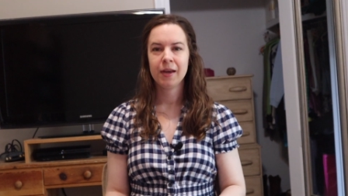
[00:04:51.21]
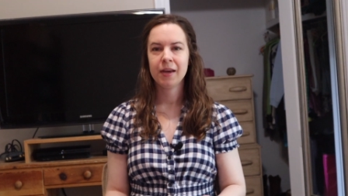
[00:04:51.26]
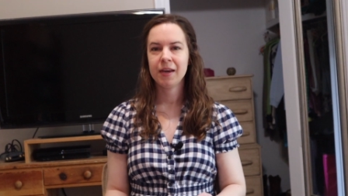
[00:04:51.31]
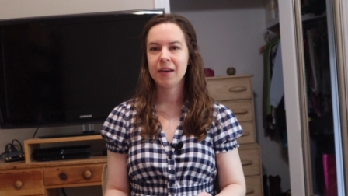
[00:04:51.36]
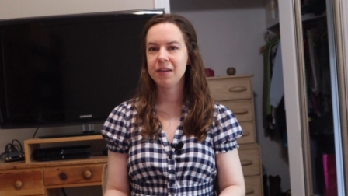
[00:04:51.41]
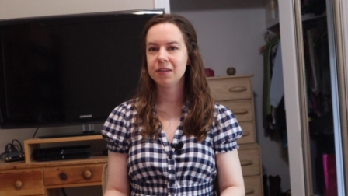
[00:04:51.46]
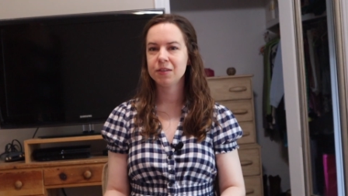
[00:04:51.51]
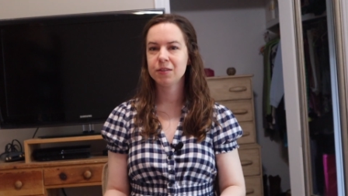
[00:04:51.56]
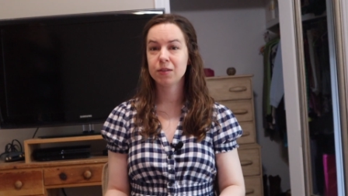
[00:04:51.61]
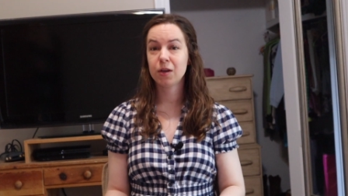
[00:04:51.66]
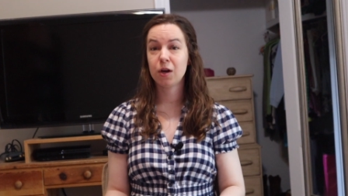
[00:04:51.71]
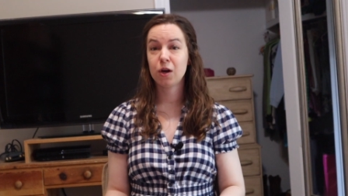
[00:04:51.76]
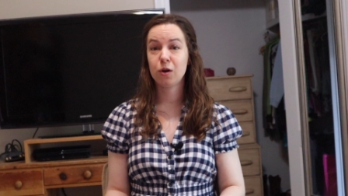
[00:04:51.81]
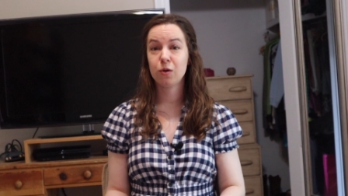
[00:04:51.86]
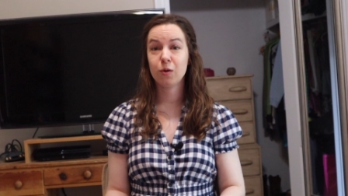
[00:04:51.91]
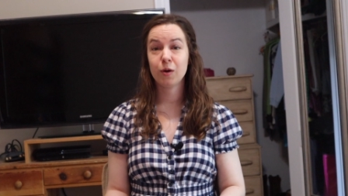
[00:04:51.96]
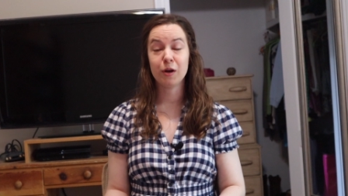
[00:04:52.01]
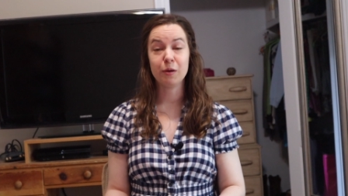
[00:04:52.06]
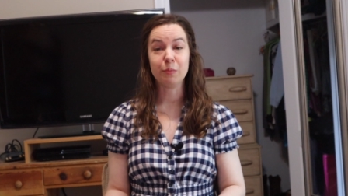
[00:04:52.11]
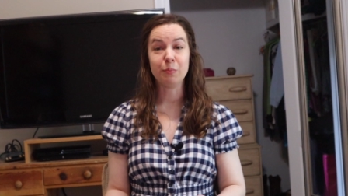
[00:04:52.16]
he
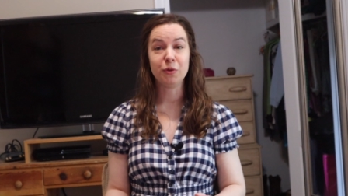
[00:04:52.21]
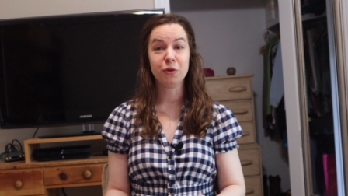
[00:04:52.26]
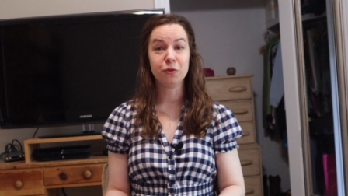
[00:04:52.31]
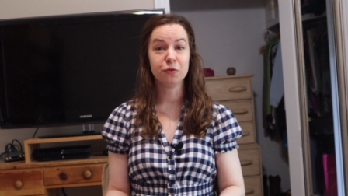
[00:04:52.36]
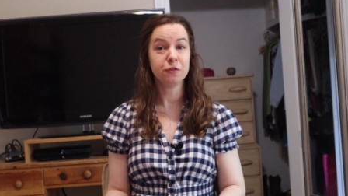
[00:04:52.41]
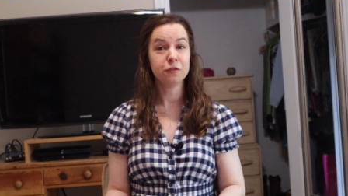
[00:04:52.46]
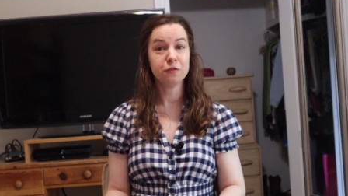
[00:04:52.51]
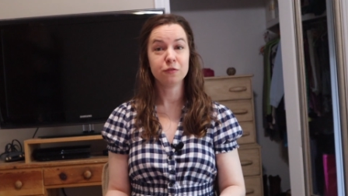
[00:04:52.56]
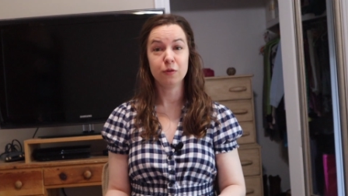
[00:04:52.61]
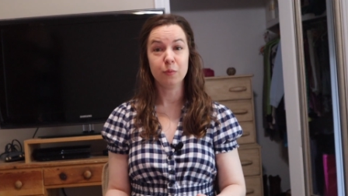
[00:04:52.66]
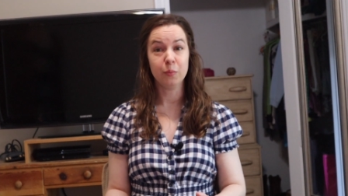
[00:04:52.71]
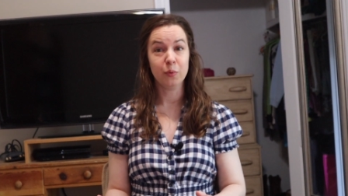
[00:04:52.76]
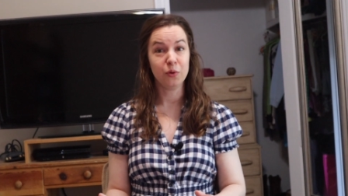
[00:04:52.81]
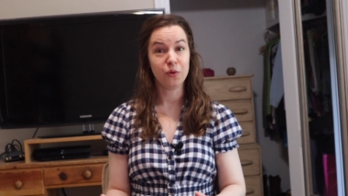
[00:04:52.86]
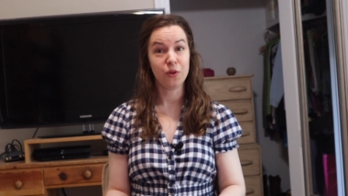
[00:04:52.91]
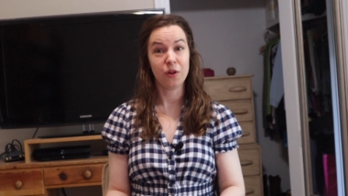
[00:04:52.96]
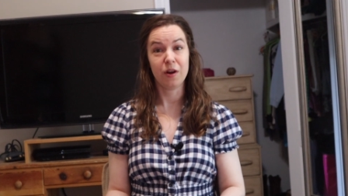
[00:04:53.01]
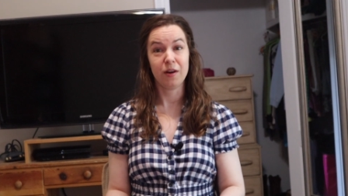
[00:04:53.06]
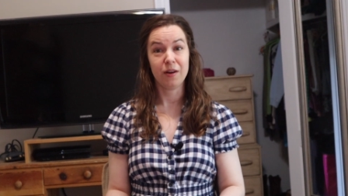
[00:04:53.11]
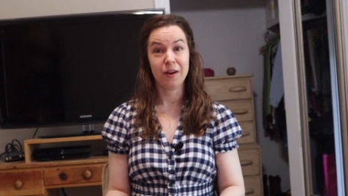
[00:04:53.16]
saw a beautiful
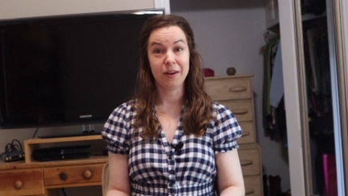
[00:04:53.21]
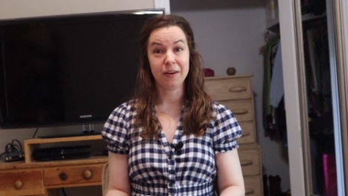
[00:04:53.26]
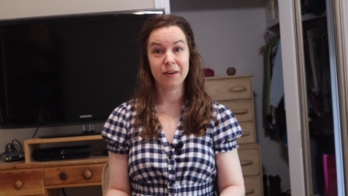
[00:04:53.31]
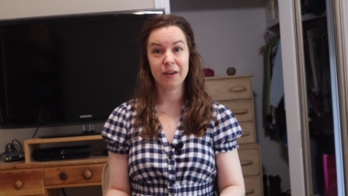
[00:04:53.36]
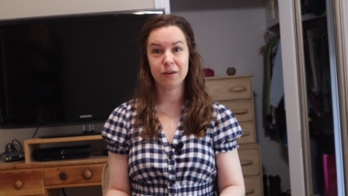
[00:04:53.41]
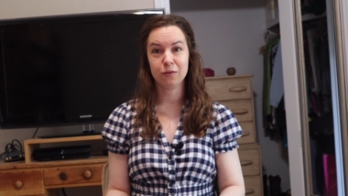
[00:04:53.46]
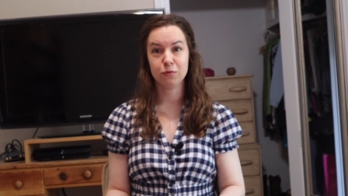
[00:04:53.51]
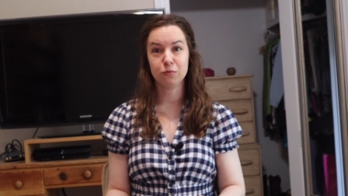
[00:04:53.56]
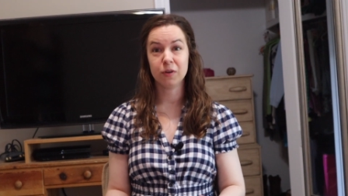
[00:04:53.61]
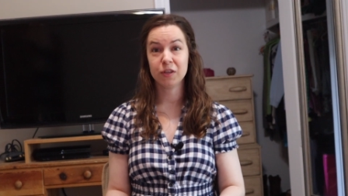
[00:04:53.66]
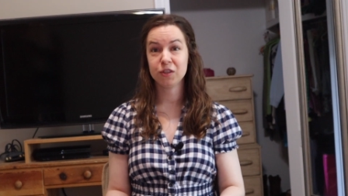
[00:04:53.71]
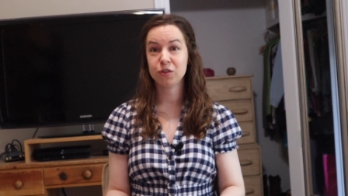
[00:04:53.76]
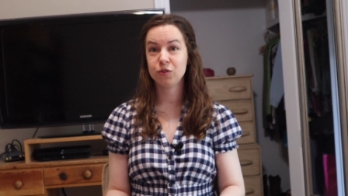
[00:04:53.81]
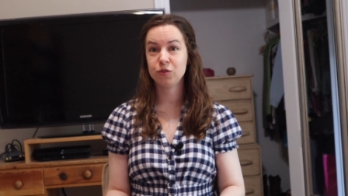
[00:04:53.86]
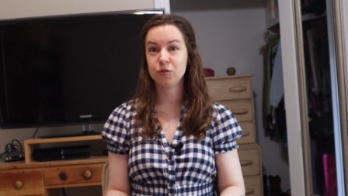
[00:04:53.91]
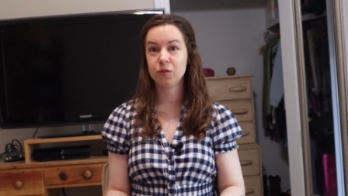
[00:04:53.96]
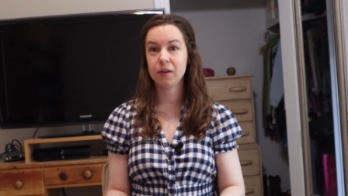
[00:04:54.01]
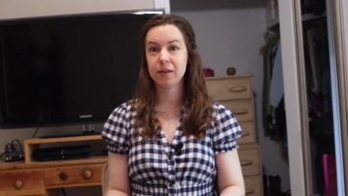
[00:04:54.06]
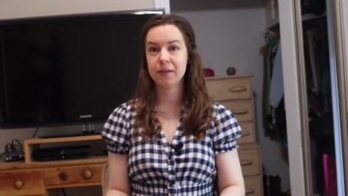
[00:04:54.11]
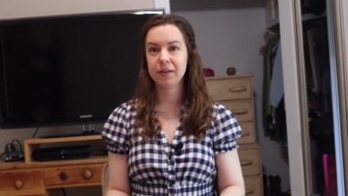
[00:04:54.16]
blonde at a
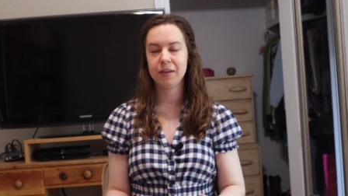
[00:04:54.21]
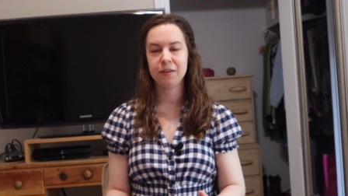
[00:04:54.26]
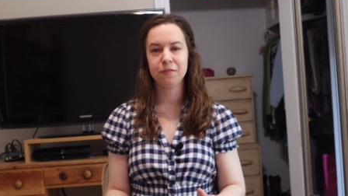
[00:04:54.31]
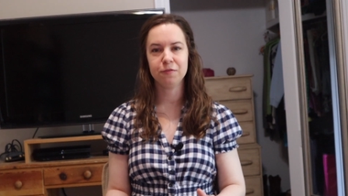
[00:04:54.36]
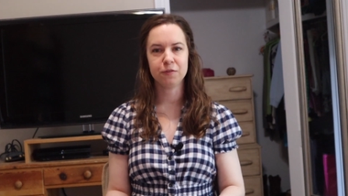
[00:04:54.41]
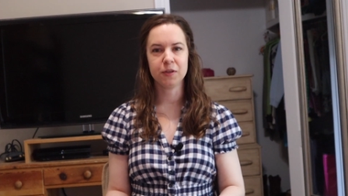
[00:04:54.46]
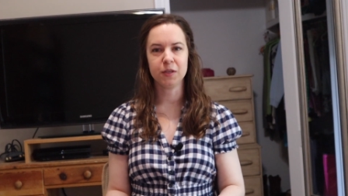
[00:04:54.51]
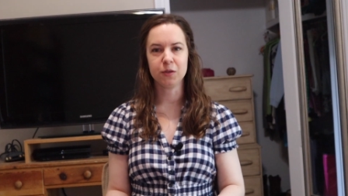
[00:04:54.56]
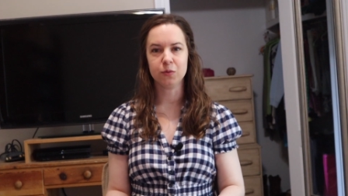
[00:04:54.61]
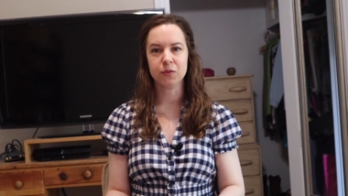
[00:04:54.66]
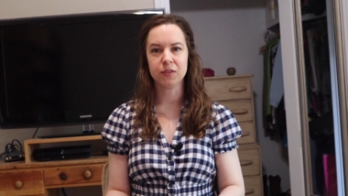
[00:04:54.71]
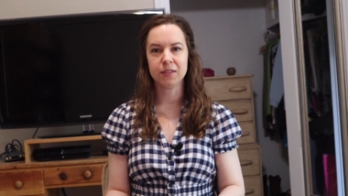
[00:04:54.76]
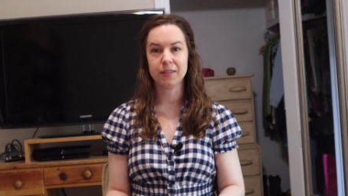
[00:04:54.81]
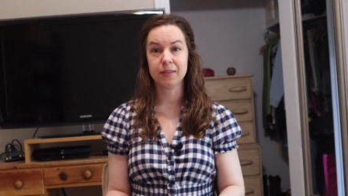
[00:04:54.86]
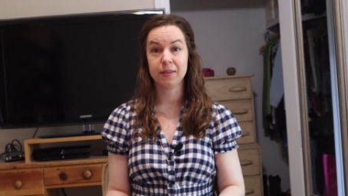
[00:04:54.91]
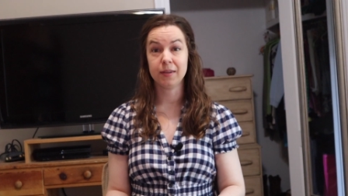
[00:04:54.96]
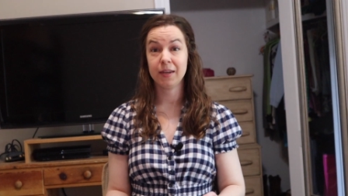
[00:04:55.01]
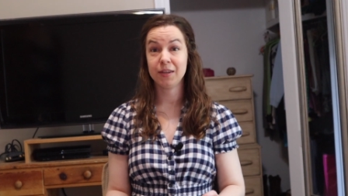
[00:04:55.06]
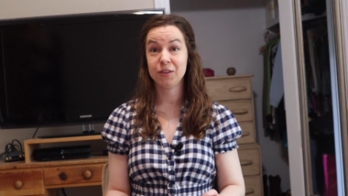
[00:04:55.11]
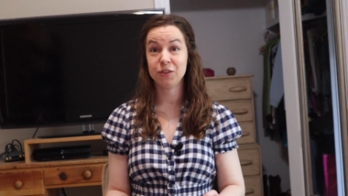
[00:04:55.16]
restaurant he
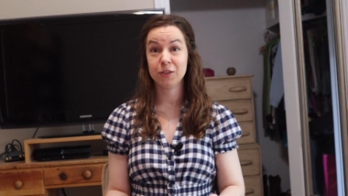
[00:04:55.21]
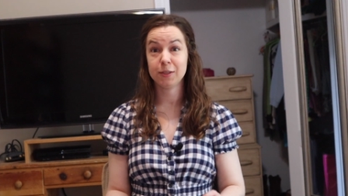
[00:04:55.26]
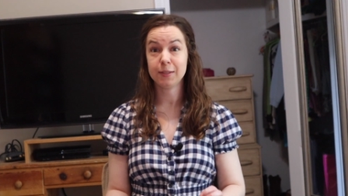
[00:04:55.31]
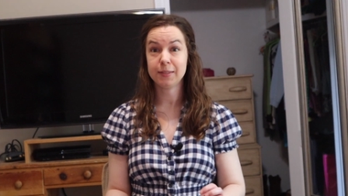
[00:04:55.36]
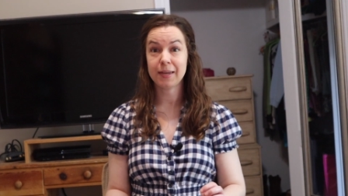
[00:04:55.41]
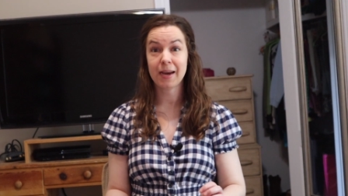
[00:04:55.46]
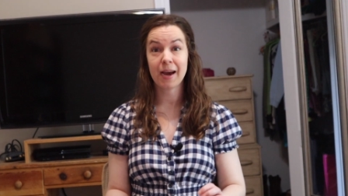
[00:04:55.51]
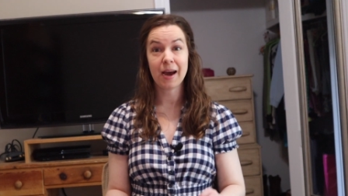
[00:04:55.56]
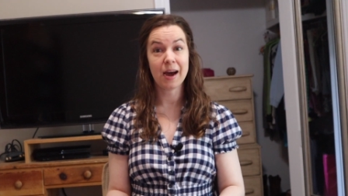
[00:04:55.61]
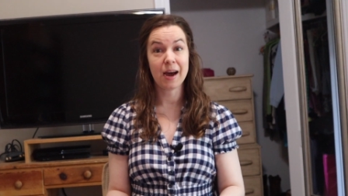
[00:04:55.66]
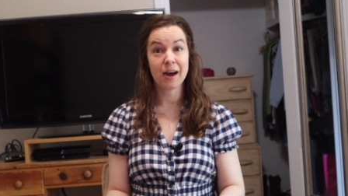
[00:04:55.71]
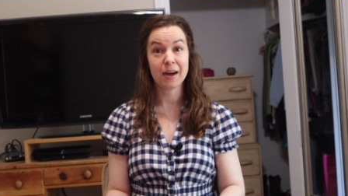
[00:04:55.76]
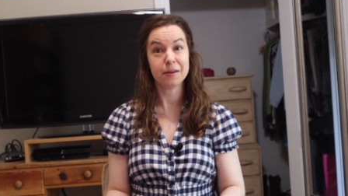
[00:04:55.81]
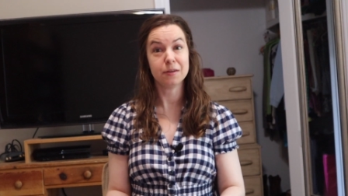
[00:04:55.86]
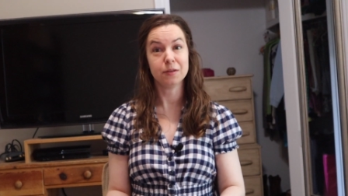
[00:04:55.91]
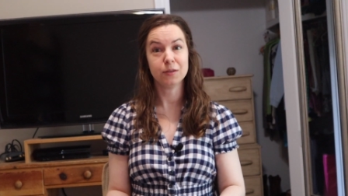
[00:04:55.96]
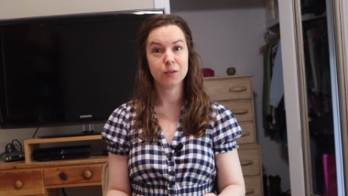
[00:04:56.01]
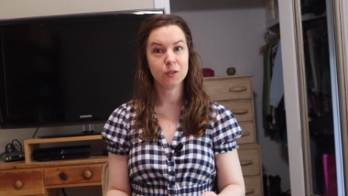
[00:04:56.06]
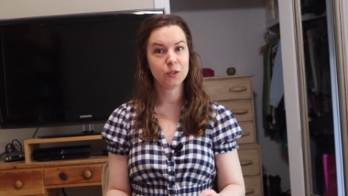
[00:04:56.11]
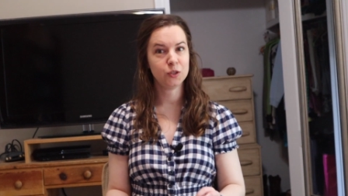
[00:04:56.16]
frequented and just
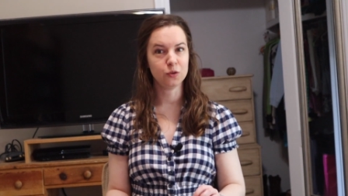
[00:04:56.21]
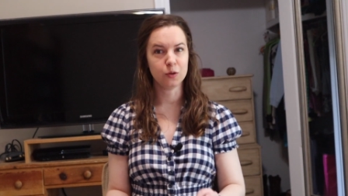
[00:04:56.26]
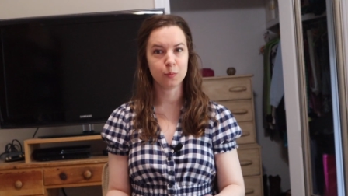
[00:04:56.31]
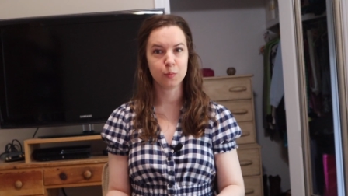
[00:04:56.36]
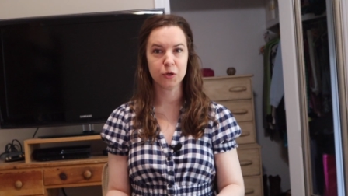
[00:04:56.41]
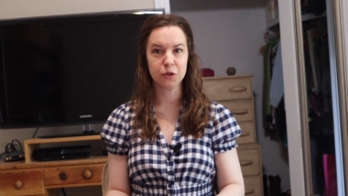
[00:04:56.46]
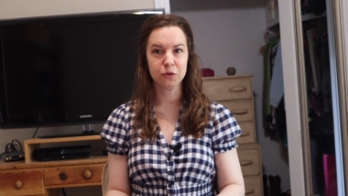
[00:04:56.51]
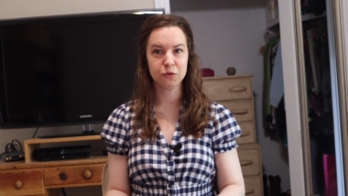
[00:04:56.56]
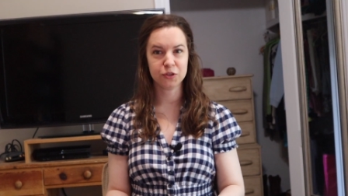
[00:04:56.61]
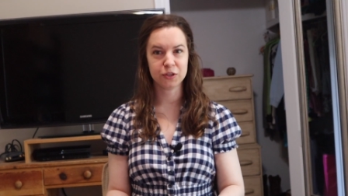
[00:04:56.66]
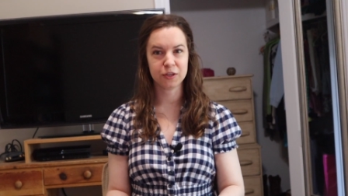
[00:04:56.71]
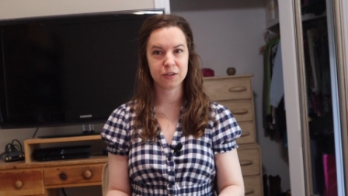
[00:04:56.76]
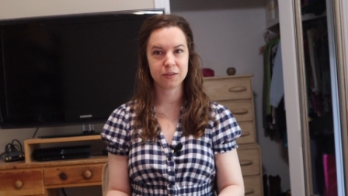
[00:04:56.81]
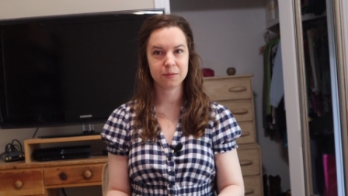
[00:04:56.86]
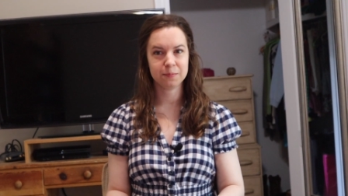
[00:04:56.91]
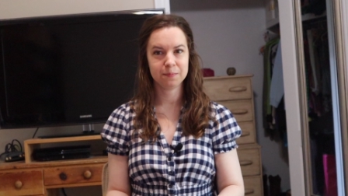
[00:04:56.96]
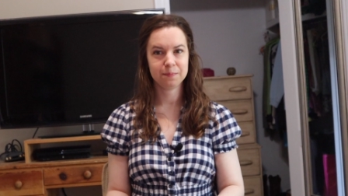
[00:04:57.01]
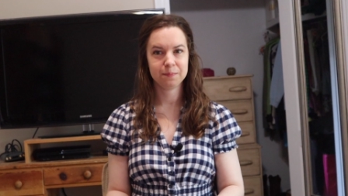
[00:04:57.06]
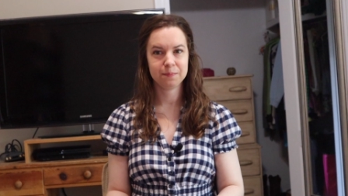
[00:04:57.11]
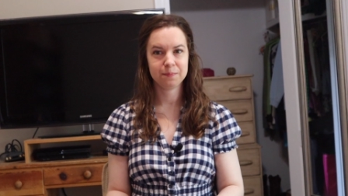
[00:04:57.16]
had to approach
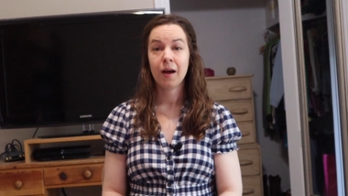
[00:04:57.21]
her.